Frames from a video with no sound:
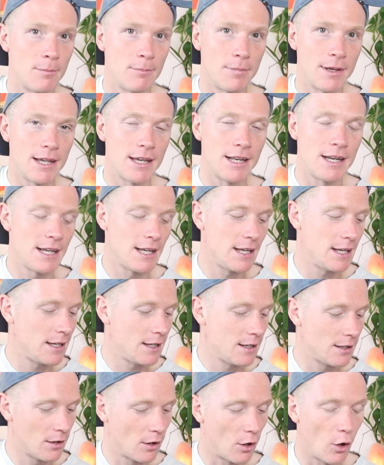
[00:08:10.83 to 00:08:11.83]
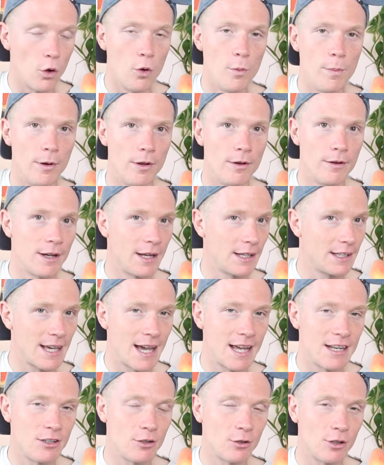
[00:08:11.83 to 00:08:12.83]
B and E open.
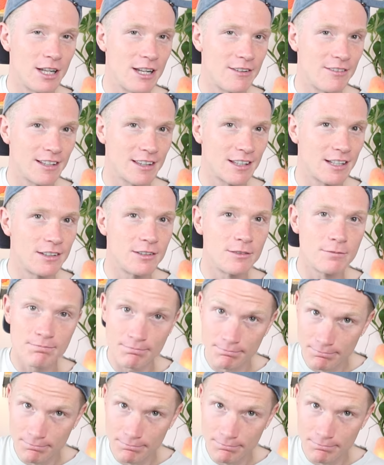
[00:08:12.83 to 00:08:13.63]
Again, you're leaving the